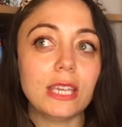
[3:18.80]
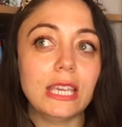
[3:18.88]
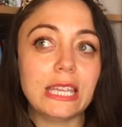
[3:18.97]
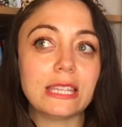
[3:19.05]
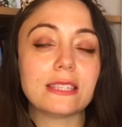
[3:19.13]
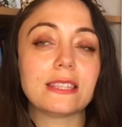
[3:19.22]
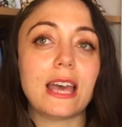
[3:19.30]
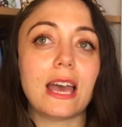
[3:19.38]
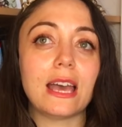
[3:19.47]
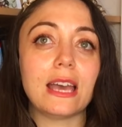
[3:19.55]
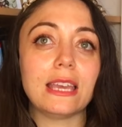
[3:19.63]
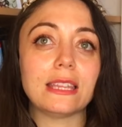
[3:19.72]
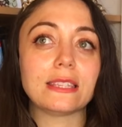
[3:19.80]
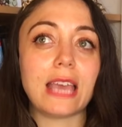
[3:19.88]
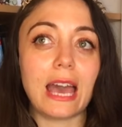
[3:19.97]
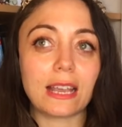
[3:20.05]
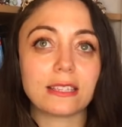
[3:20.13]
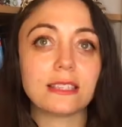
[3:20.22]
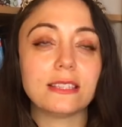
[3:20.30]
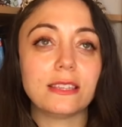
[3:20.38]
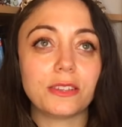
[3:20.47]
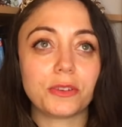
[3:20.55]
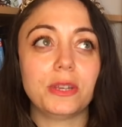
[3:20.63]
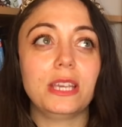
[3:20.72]
It's
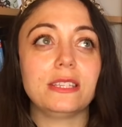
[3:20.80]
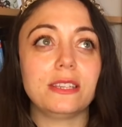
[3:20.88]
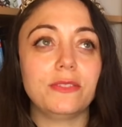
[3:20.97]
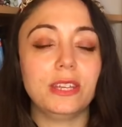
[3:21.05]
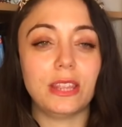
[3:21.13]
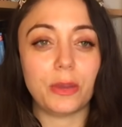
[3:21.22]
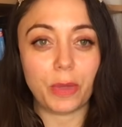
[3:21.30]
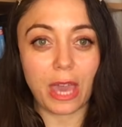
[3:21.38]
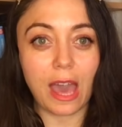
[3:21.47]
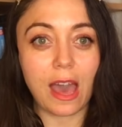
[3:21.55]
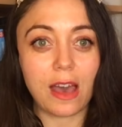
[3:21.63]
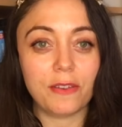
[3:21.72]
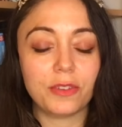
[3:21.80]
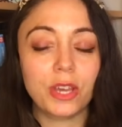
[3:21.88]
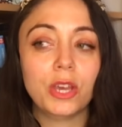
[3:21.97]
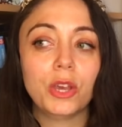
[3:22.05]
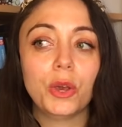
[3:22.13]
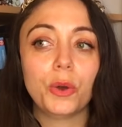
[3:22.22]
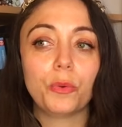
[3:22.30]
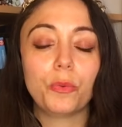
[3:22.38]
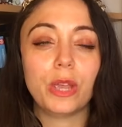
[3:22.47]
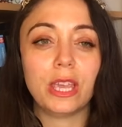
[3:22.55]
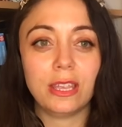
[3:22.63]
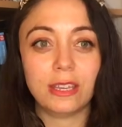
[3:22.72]
accessing the creativity that we have
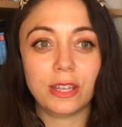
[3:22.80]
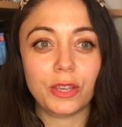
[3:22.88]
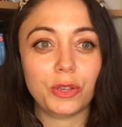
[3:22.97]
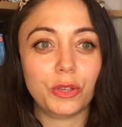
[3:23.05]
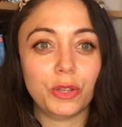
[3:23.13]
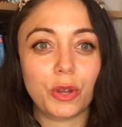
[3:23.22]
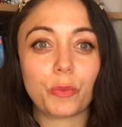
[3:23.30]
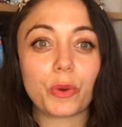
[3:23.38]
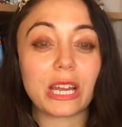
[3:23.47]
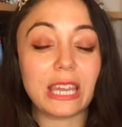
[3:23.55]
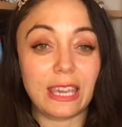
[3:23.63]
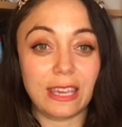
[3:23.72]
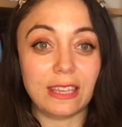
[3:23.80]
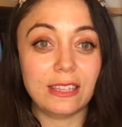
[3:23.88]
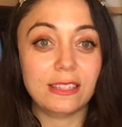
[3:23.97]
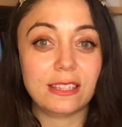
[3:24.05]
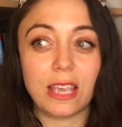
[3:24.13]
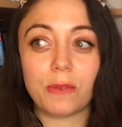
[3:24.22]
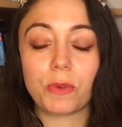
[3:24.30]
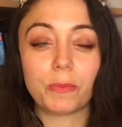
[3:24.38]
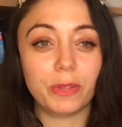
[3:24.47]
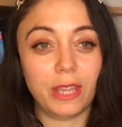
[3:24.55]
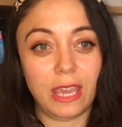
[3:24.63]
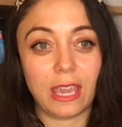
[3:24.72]
when, you know, we're kids and we're
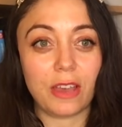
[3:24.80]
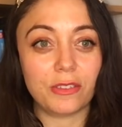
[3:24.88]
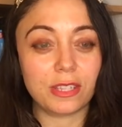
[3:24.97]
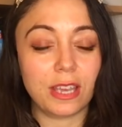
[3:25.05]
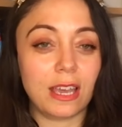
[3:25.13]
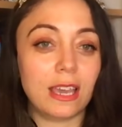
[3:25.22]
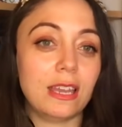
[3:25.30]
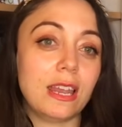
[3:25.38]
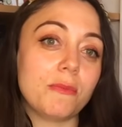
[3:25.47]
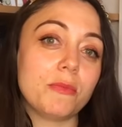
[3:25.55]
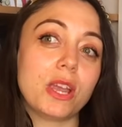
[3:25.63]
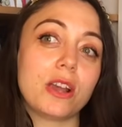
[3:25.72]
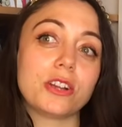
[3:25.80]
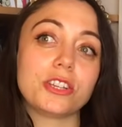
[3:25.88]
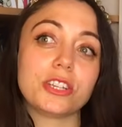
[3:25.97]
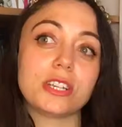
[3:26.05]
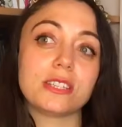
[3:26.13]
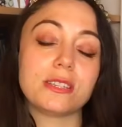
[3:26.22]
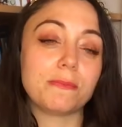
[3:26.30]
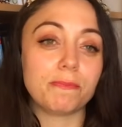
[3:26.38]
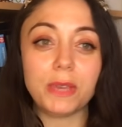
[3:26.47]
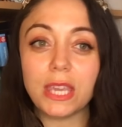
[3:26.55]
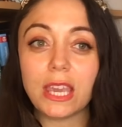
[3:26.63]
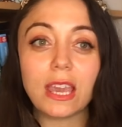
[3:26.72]
playing outside and we are just
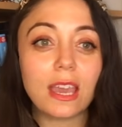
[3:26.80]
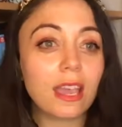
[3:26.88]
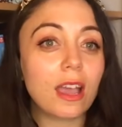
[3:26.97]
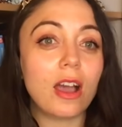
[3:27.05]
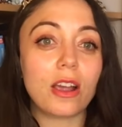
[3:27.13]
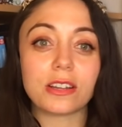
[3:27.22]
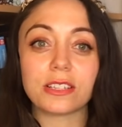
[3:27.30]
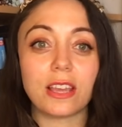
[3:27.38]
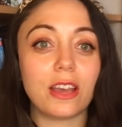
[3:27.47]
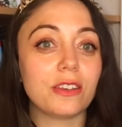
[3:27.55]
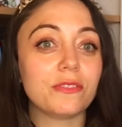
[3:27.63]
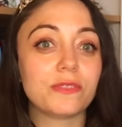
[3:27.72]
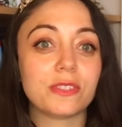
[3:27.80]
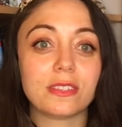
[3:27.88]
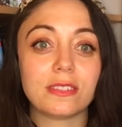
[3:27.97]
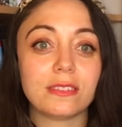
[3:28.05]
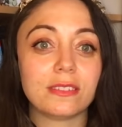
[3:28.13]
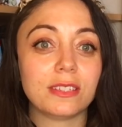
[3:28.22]
being ourselves,